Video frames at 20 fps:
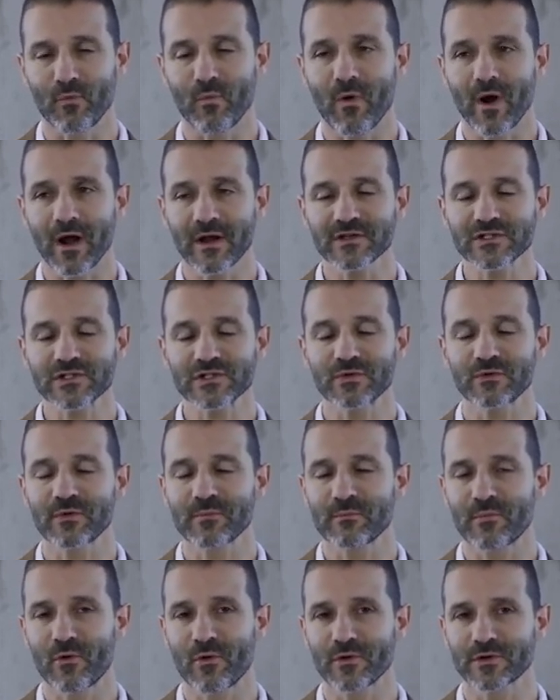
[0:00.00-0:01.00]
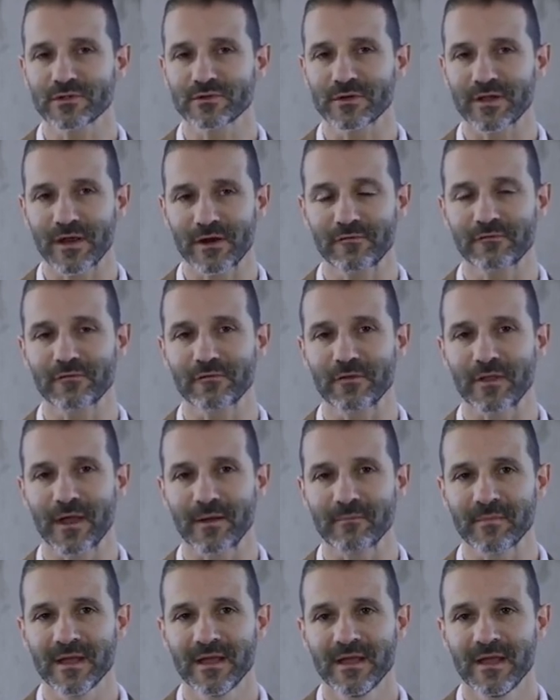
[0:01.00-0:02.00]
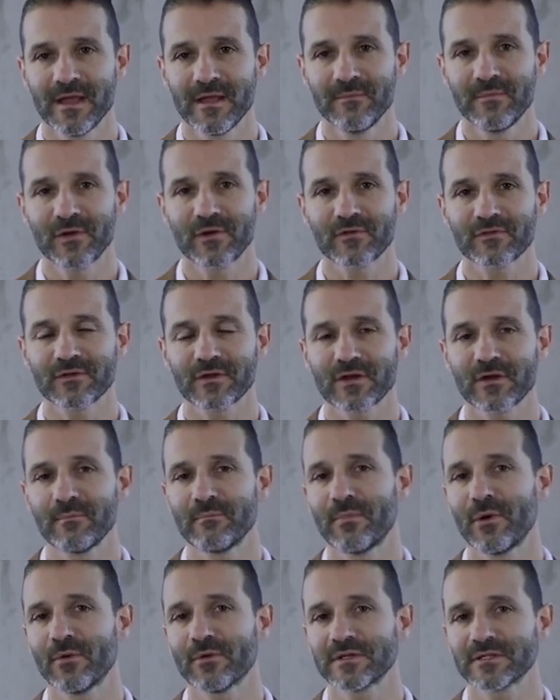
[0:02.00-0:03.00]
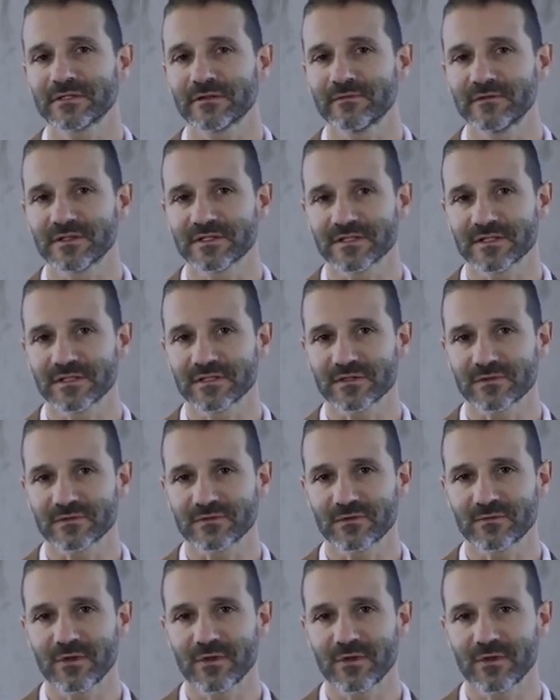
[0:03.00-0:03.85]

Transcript: why it's so important to care for them, because the component of the scissor.